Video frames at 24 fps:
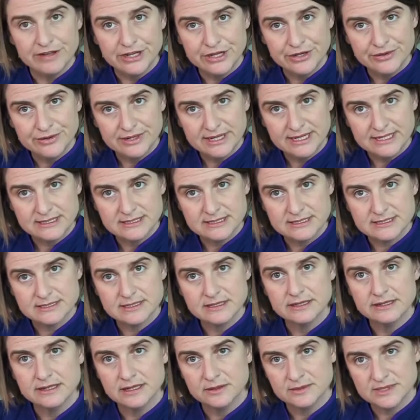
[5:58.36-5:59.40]
units
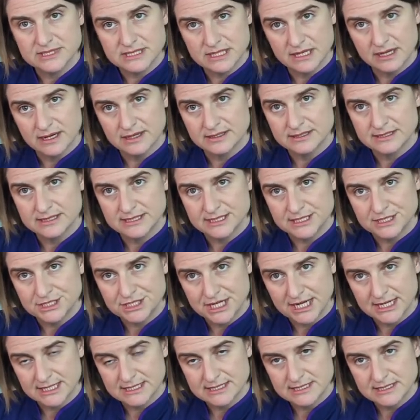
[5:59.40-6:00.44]
that was last
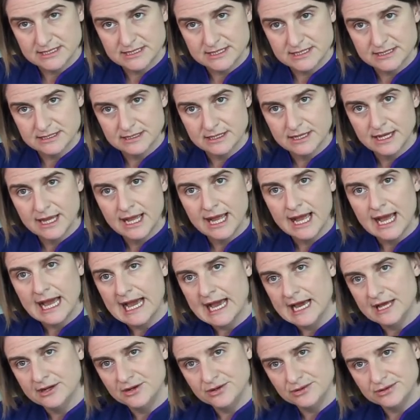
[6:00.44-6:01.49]
injected
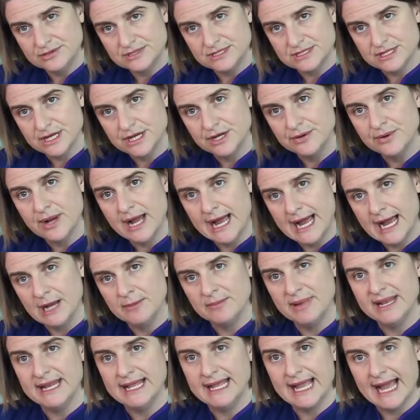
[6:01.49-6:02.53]
and also how
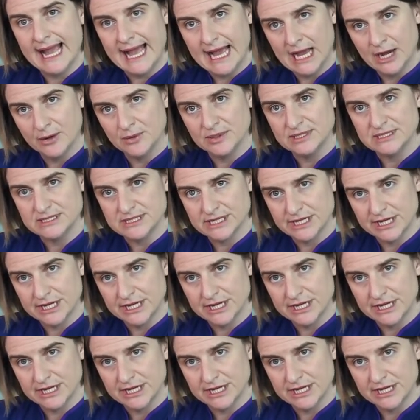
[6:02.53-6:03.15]
many hours